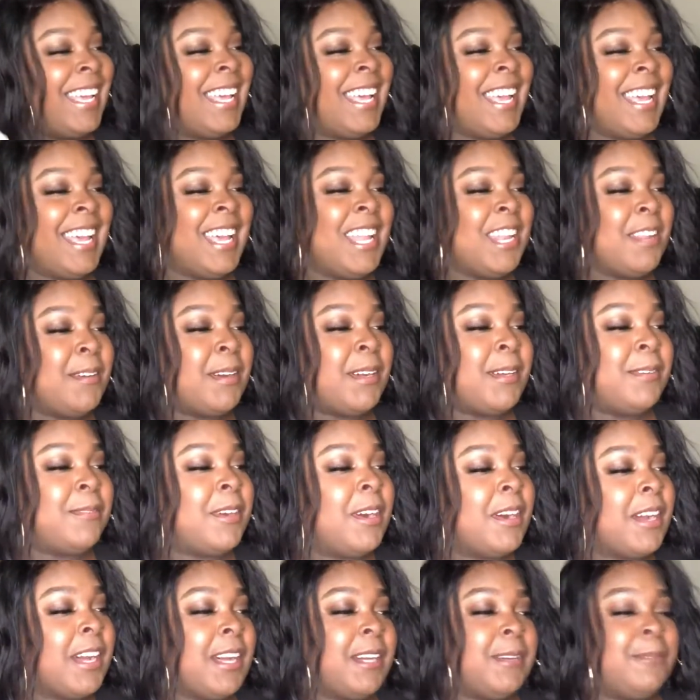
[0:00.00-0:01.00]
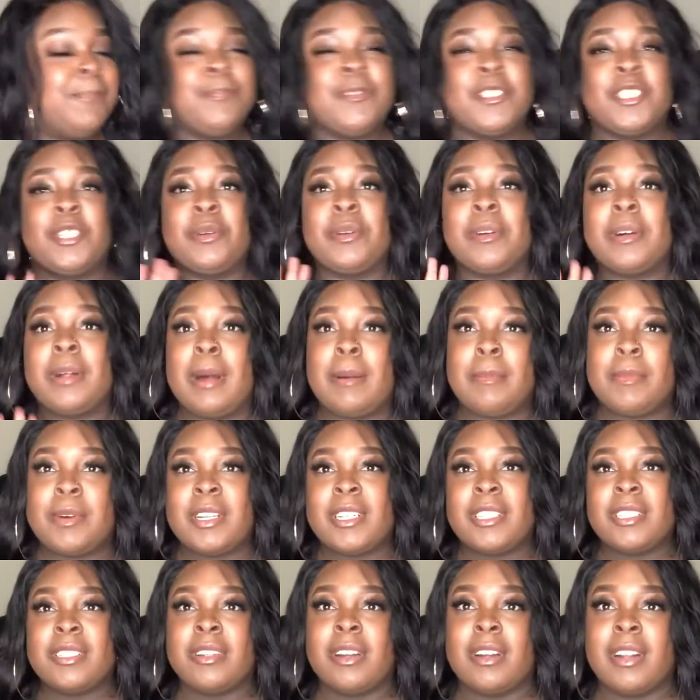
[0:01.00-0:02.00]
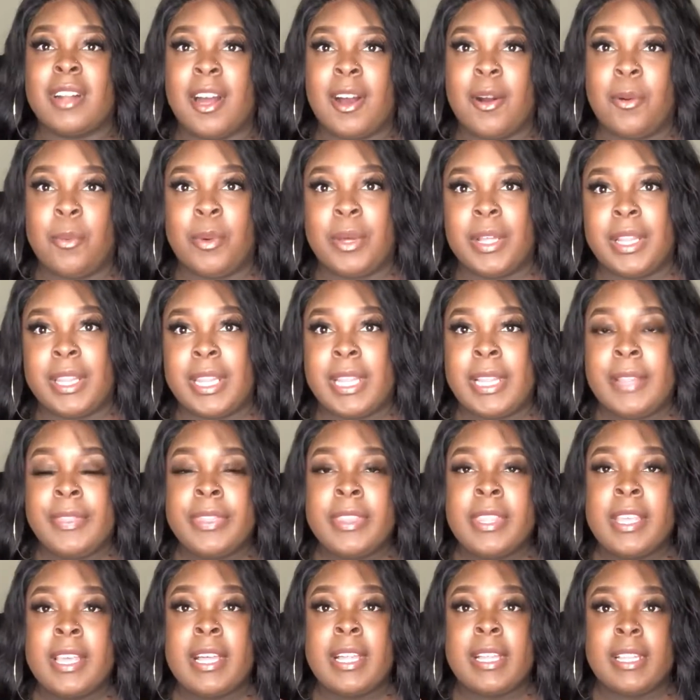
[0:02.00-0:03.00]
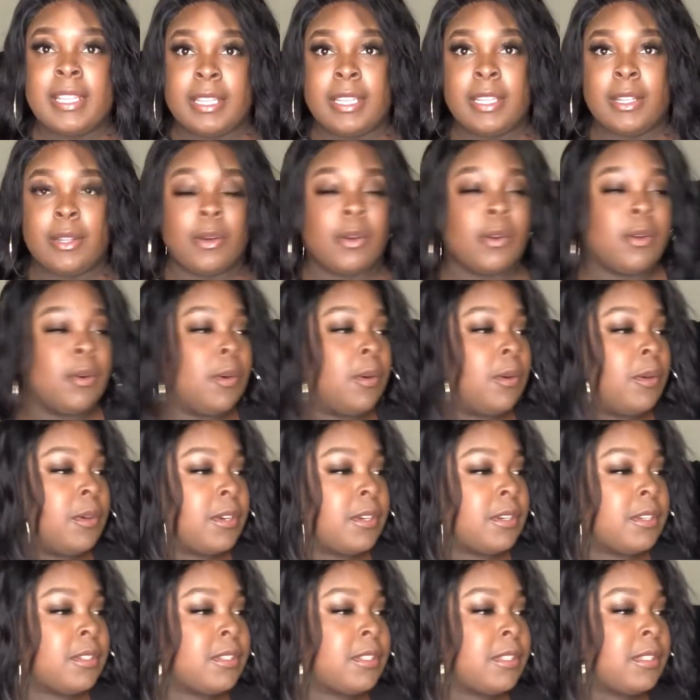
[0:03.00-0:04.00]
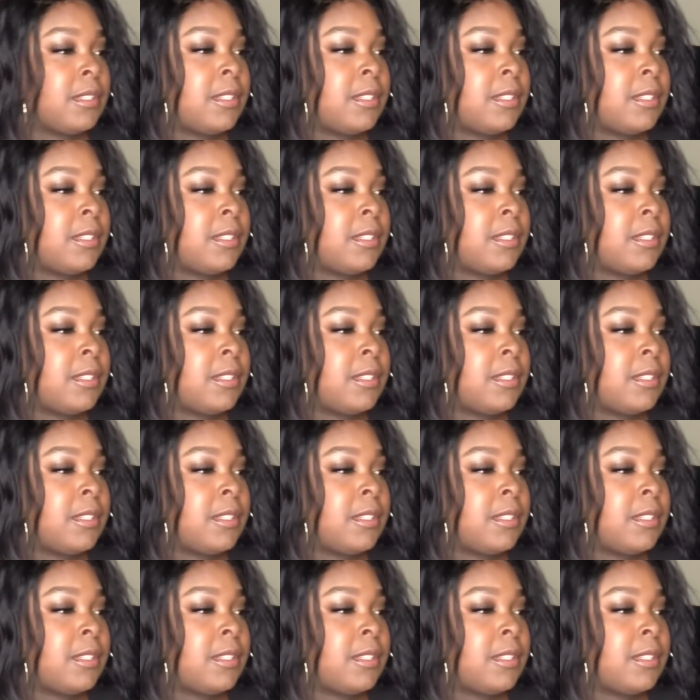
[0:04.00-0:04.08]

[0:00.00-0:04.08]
Anyway, okay, so I'm gonna start out with the local orders.